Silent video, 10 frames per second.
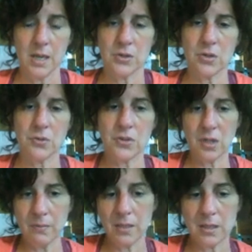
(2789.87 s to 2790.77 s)
So
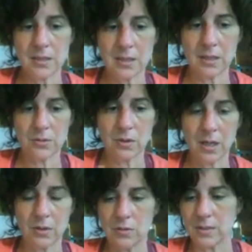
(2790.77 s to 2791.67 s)
some of these things are
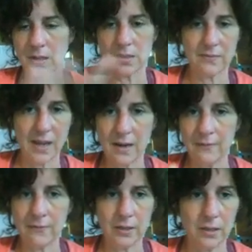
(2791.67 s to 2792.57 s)
characteristics of
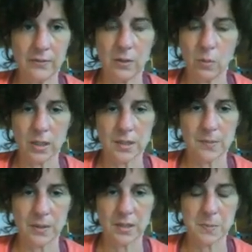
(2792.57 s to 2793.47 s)
every living
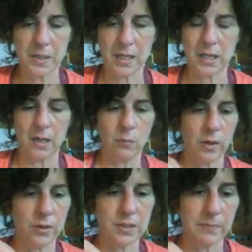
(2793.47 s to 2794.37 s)
organism on this planet,
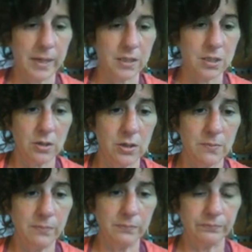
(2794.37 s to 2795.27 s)
whether it's a
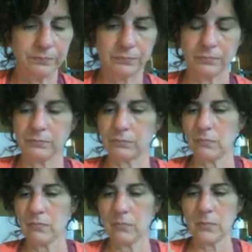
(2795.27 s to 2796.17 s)
bacterium,
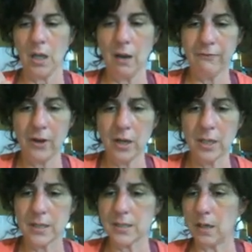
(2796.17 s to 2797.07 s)
a
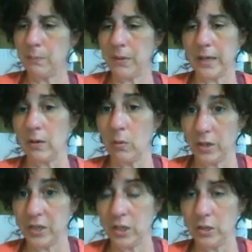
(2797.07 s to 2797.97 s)
fungus, a plant, or
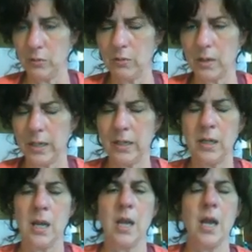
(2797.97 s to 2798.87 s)
you, right?
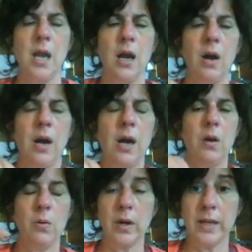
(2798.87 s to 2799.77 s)

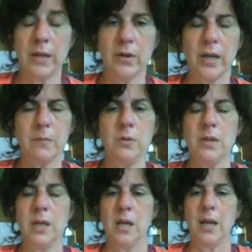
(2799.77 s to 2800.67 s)
Or any other animal.
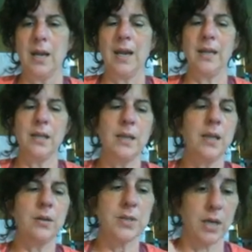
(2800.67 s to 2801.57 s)
And then
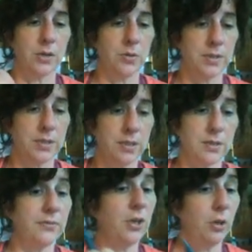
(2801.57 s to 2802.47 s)
there's characteristics
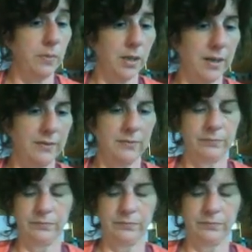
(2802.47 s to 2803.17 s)
of human life.